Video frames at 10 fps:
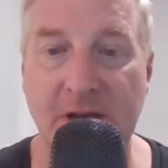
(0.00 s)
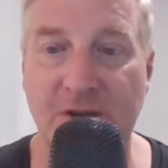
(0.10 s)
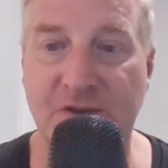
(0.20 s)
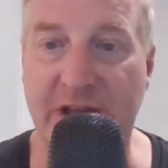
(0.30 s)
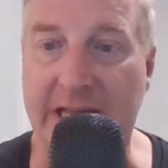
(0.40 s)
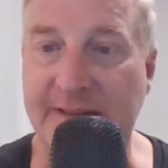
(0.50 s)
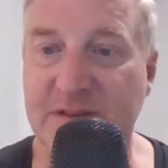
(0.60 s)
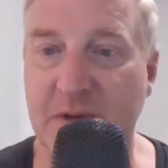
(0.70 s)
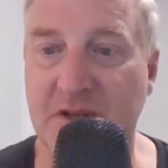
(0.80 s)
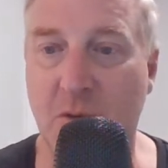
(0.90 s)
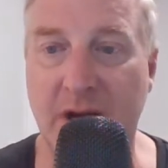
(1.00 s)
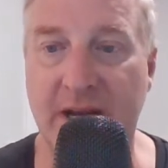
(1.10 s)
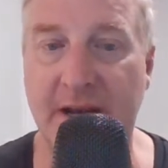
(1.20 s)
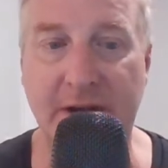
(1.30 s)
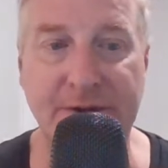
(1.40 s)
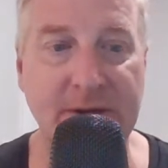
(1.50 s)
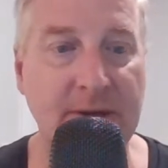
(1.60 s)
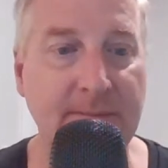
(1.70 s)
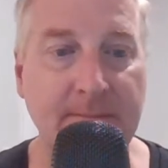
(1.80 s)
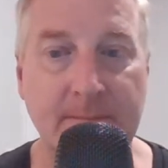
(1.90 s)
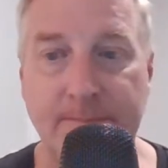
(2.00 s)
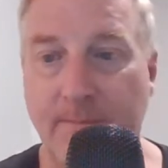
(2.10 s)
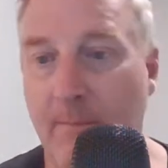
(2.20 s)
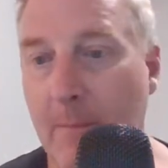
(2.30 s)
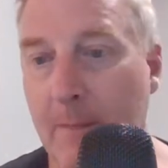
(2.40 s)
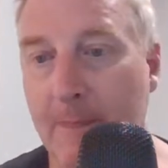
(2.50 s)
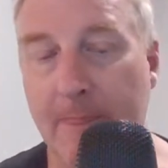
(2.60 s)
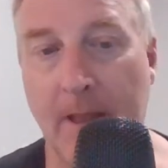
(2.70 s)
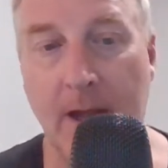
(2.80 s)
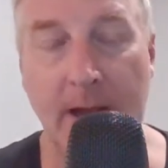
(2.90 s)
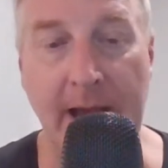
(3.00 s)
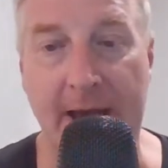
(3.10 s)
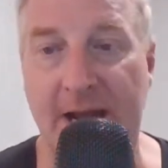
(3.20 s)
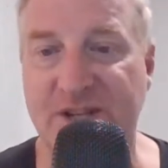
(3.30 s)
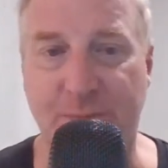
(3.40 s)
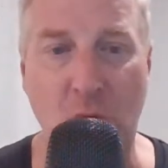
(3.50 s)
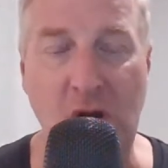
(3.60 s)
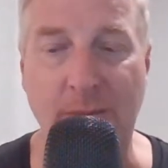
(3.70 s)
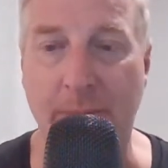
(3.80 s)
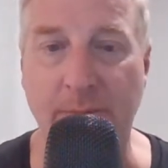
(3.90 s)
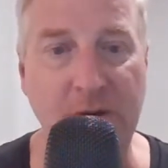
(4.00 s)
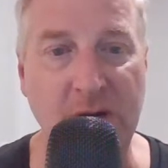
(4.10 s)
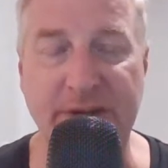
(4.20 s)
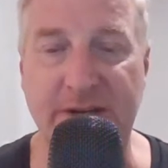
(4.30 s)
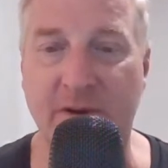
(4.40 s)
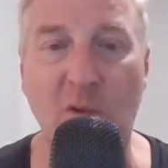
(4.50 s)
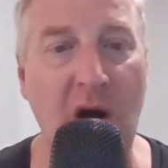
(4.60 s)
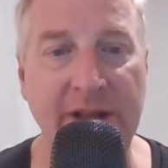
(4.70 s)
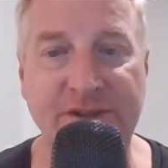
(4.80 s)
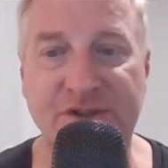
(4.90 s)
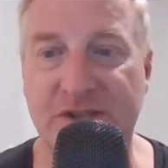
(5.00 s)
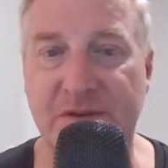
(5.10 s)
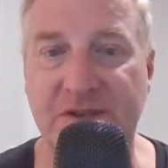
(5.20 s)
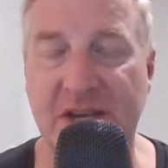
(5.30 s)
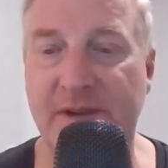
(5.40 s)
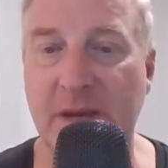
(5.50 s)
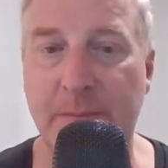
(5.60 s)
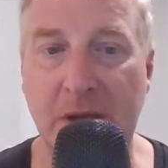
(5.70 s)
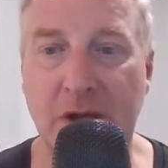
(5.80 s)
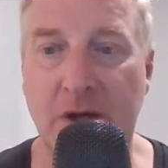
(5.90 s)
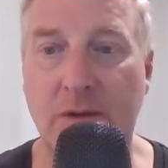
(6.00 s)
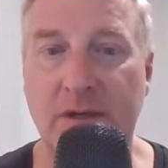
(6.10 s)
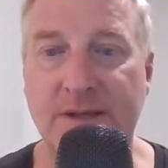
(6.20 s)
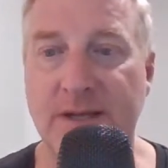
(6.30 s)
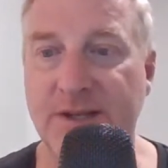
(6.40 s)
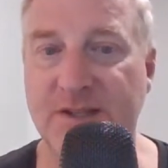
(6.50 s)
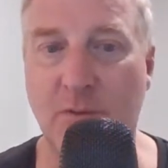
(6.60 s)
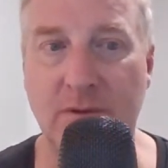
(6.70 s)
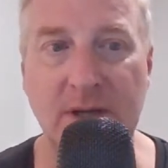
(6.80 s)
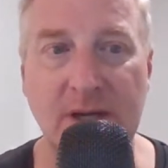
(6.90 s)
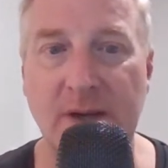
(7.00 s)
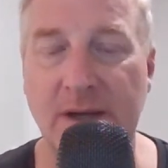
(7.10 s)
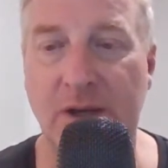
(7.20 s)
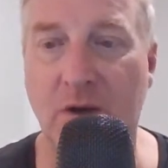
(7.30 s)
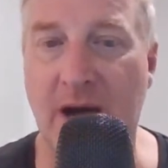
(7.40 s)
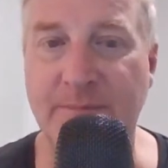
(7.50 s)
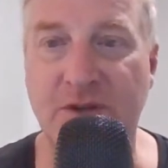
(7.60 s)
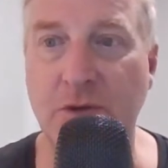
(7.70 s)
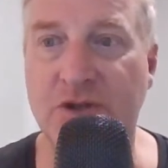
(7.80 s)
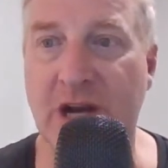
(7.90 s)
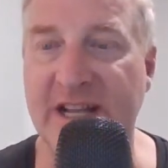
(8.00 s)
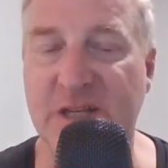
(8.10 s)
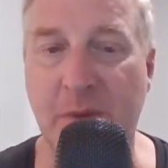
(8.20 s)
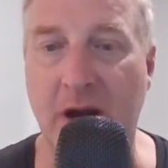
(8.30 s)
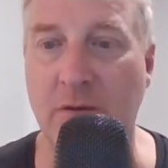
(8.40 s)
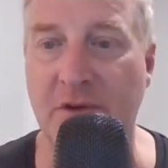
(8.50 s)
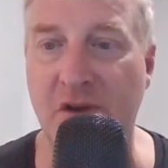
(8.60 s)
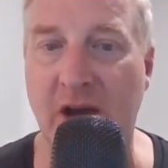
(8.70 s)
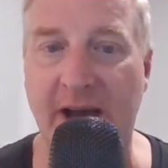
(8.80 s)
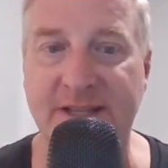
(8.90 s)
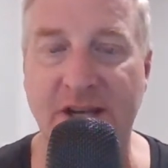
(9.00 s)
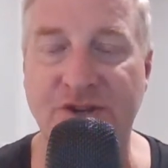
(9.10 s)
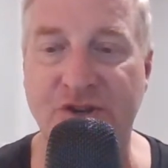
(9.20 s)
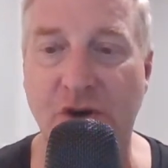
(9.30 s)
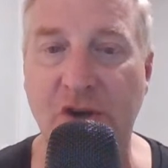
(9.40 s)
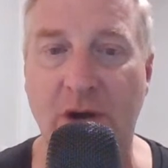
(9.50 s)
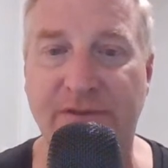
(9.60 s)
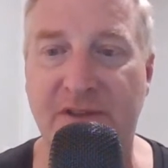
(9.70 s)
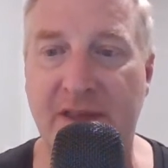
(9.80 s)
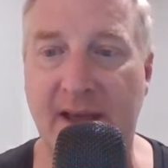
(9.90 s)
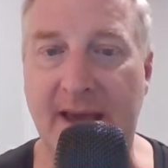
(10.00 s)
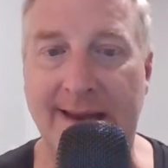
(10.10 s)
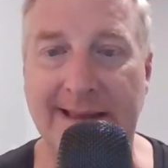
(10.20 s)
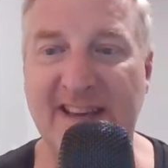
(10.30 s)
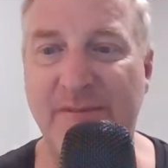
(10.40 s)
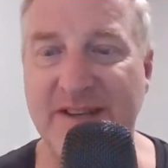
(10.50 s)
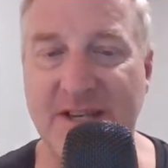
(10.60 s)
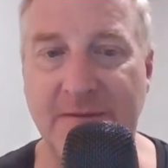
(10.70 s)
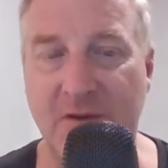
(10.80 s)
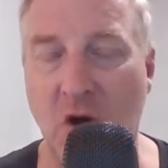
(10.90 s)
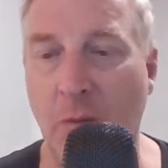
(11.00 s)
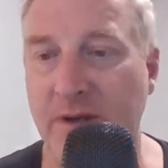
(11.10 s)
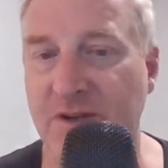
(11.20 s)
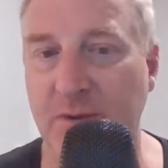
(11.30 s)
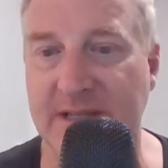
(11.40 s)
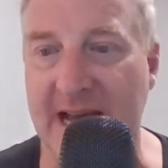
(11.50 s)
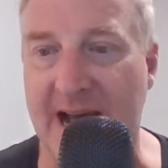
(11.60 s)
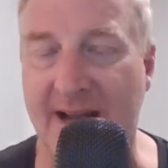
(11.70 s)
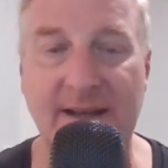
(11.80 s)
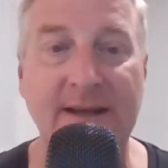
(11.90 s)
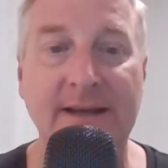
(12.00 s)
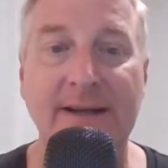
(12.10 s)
So that leaves me 2,900 and I just broke them up and put them in different wallets just for safekeeping, you know, because I just want, you know, I'm too transparent with you guys. I show you everything and I leave myself open to attack.